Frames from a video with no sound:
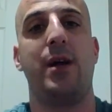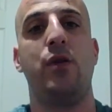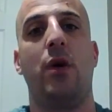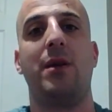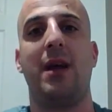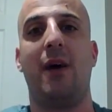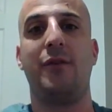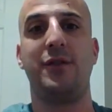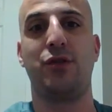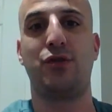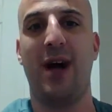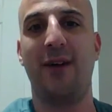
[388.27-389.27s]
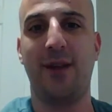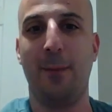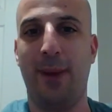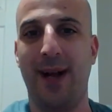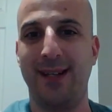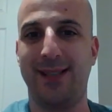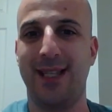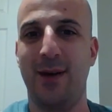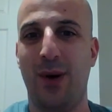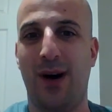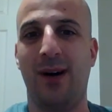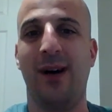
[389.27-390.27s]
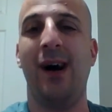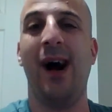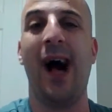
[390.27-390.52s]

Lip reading: You know the Dolphins are drafting Penny Sewell,